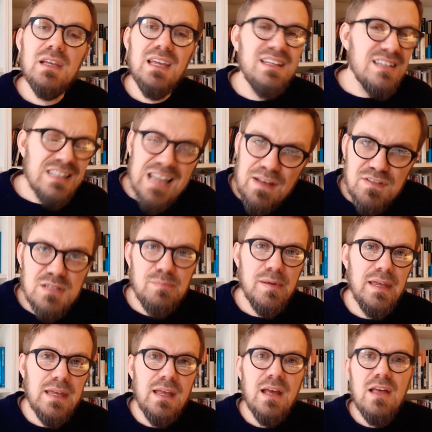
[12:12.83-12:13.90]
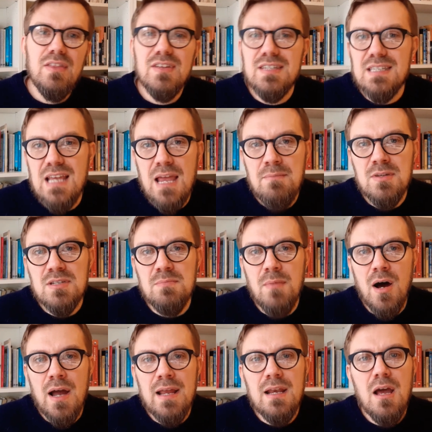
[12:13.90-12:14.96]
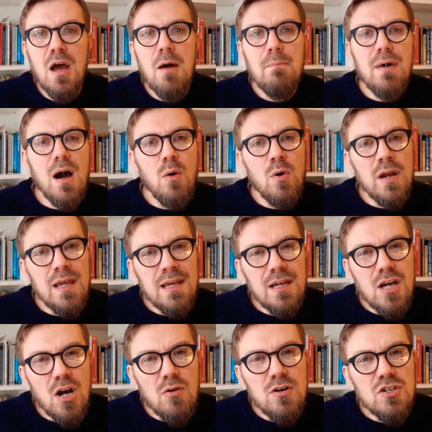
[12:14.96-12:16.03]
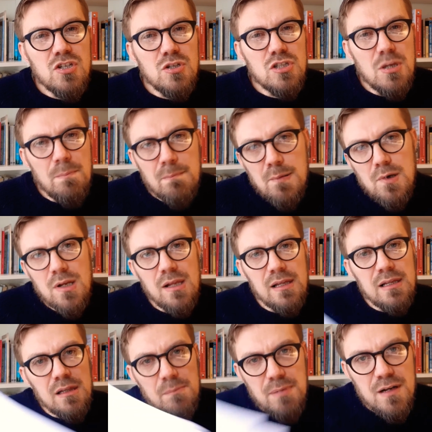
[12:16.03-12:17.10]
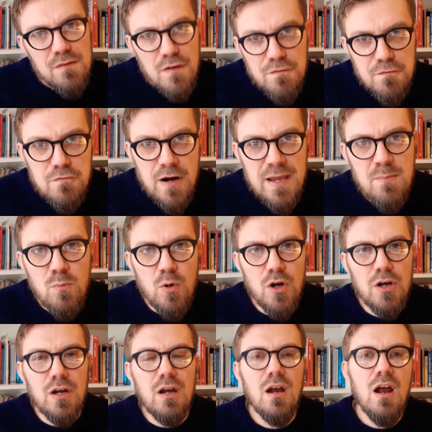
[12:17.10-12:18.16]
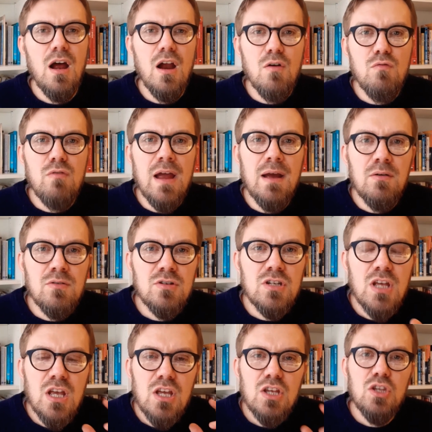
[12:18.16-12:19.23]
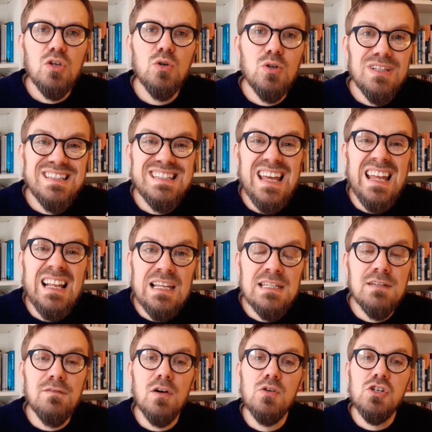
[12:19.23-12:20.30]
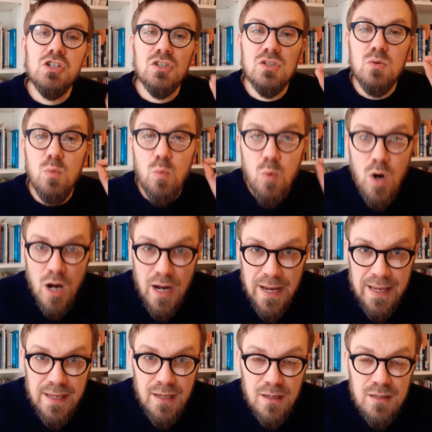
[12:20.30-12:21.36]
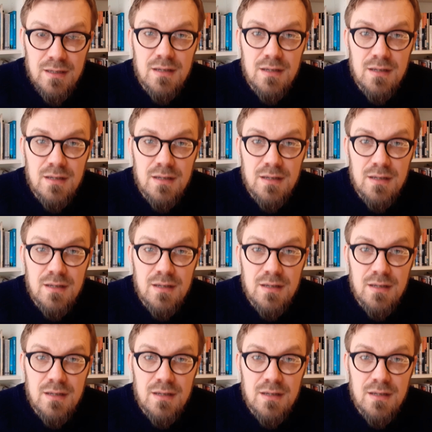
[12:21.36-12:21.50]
It doesn't have to be the same as mine, but I want to encourage you to put a little bit of a framework around your daily devotions. Why?